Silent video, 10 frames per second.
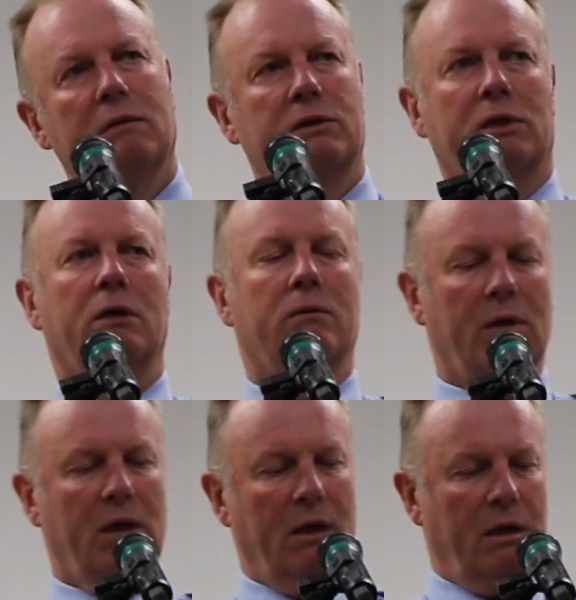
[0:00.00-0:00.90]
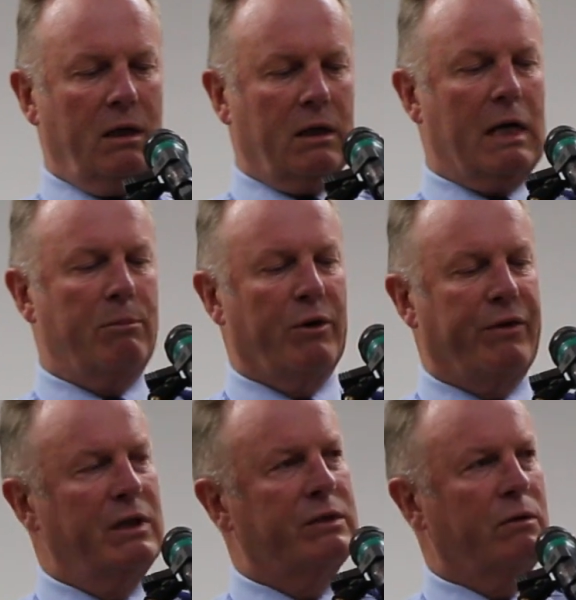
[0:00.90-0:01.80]
So, a couple of
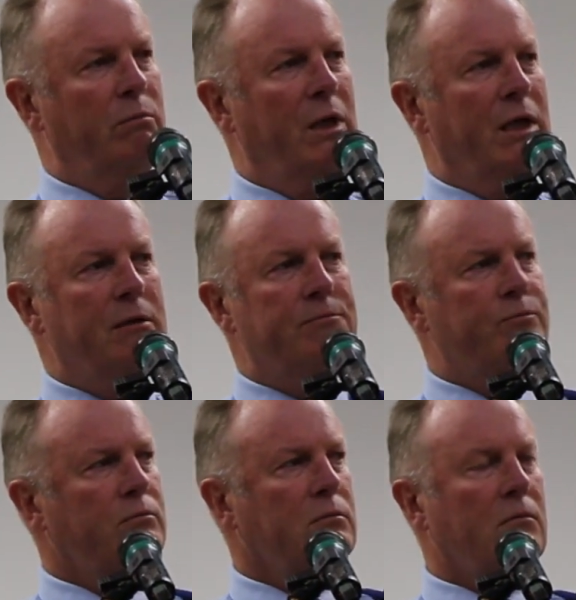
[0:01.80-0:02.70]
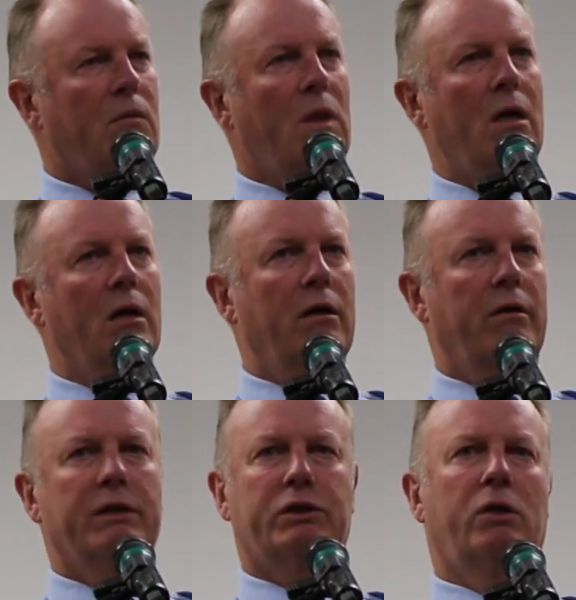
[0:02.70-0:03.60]
things from me.
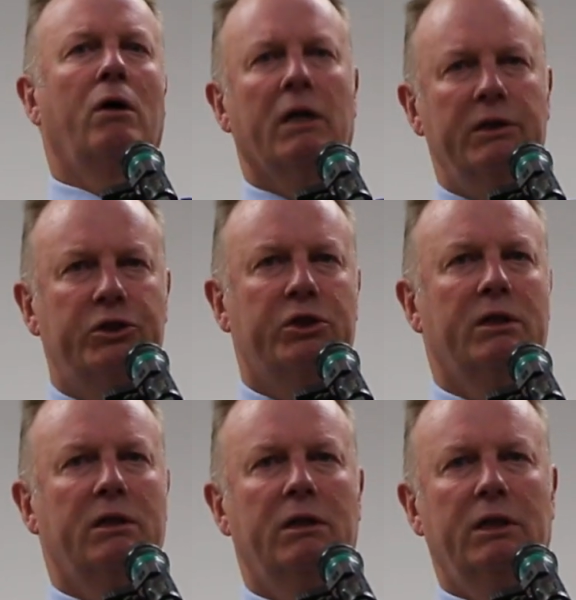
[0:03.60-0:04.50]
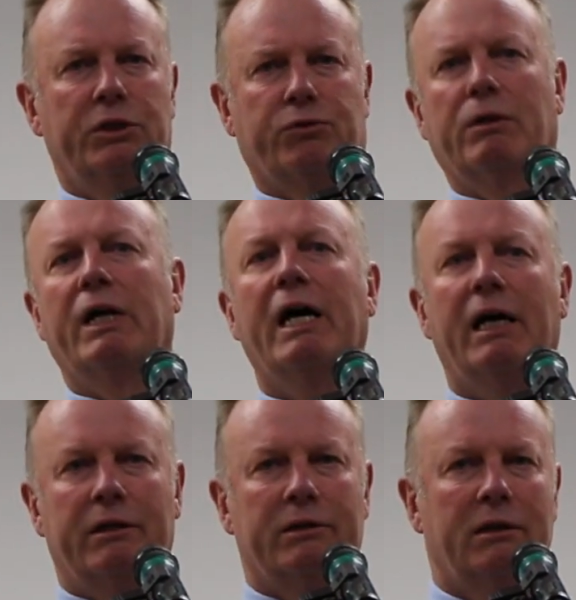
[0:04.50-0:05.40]
This college is
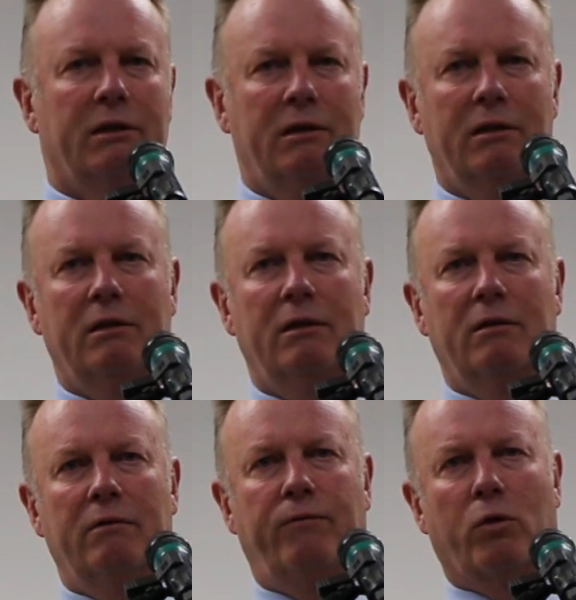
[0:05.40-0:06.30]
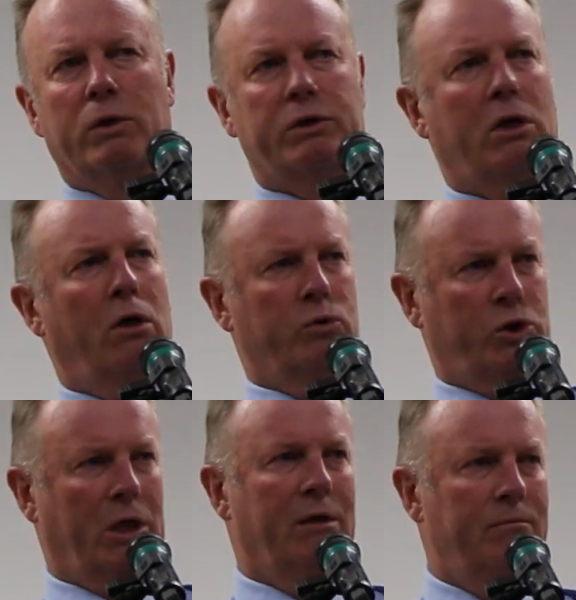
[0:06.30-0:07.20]
renowned for its
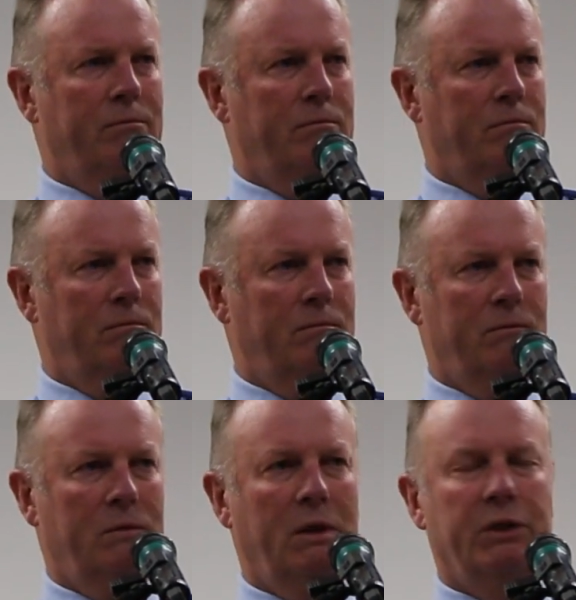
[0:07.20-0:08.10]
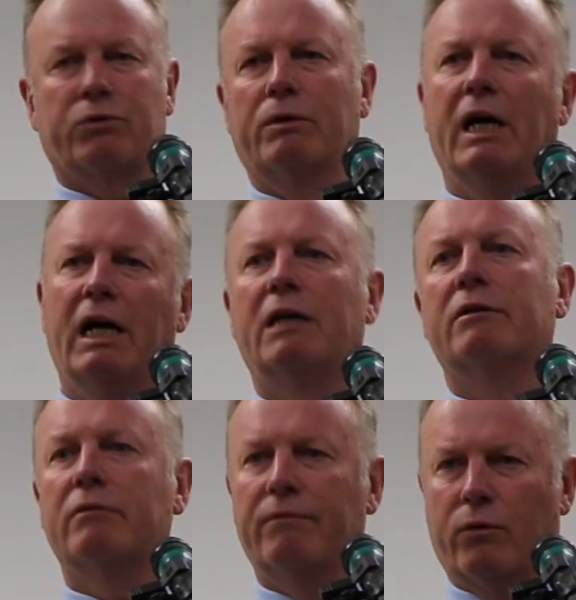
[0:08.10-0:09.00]
culture. It's
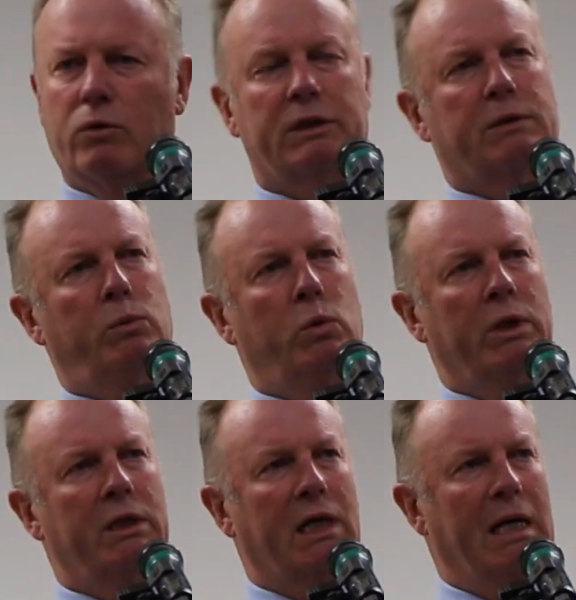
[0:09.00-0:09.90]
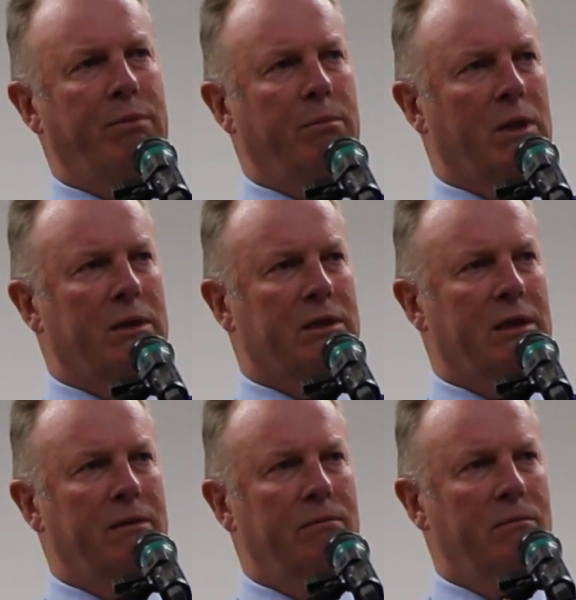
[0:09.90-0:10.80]
renowned for its sporting
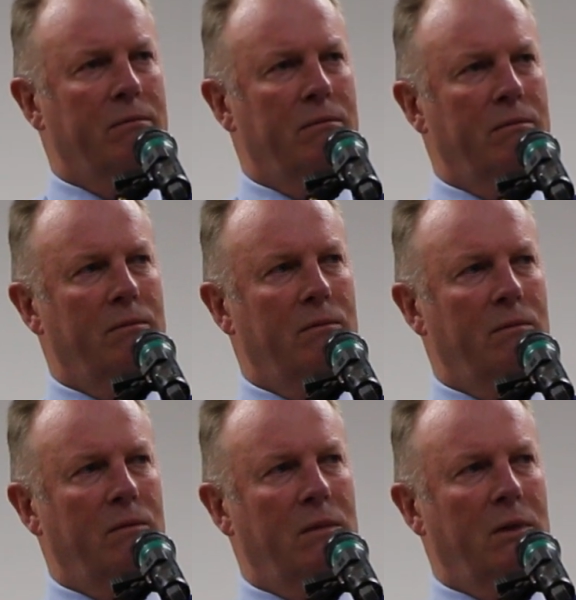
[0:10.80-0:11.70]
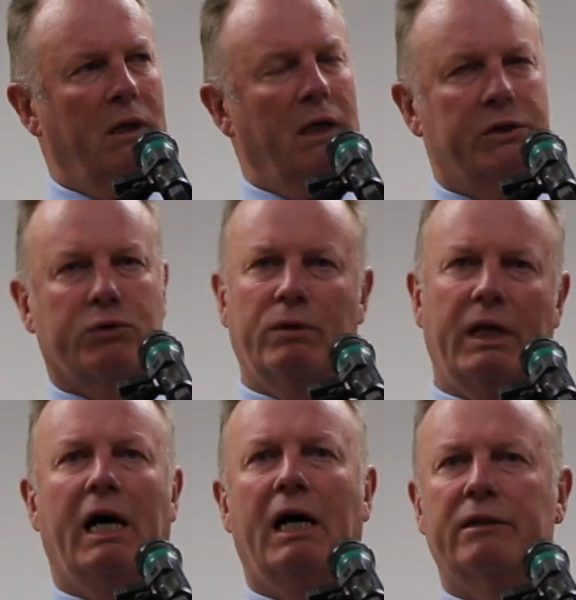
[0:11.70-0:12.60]
capability. It's
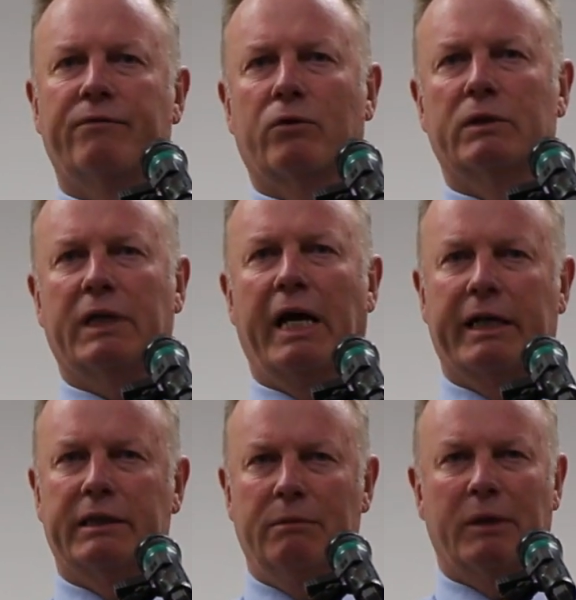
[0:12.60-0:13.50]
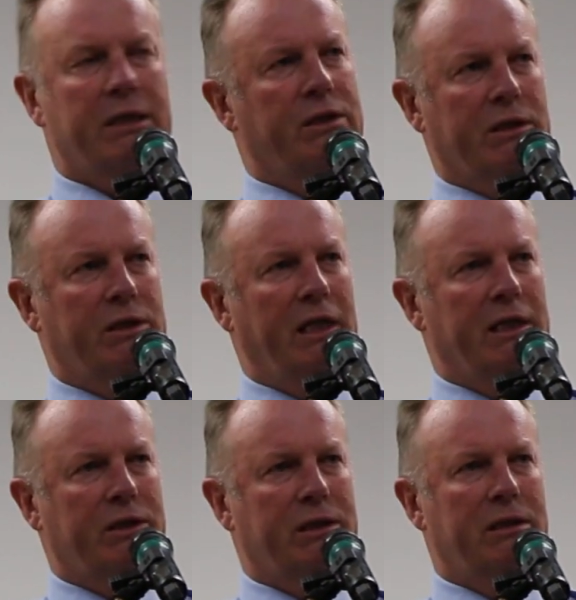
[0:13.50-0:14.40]
renowned for its academic
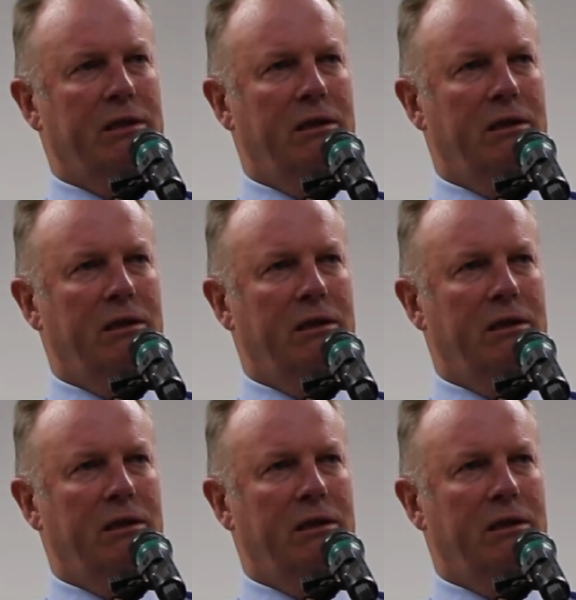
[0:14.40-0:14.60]
success.